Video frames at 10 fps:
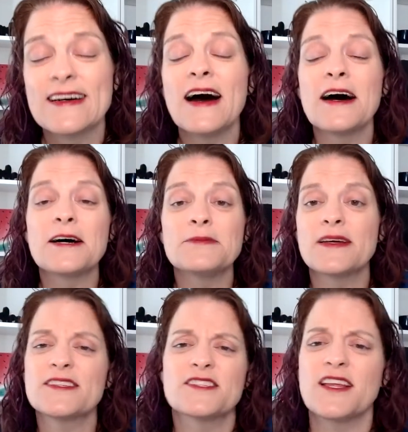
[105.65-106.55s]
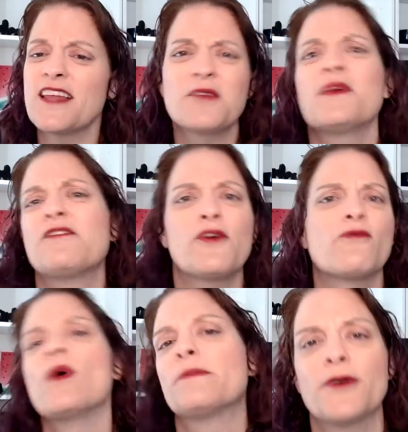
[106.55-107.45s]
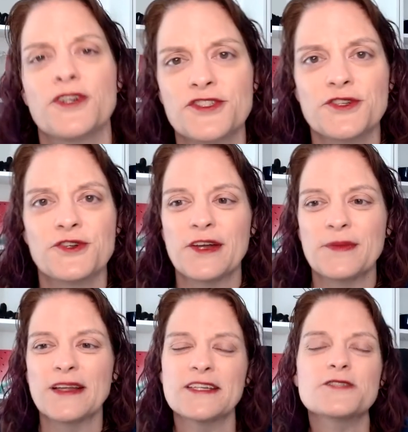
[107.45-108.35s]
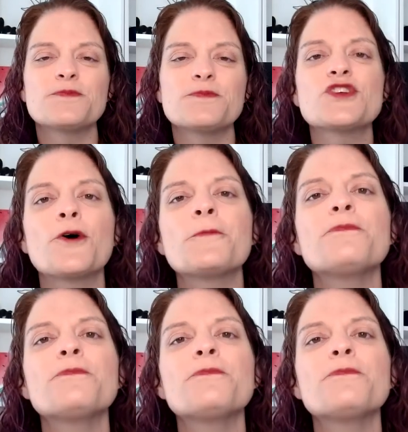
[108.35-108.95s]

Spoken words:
It's a lot of money if you have one person on your email list. So